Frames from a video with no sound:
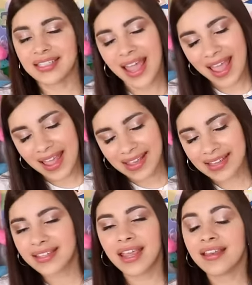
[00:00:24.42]
Today
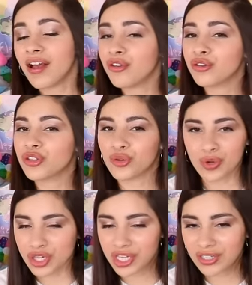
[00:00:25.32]
is another
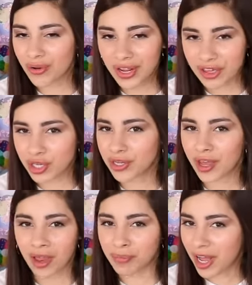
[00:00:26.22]
squishy donation
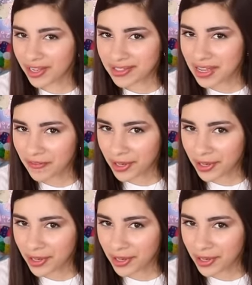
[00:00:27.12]
unboxing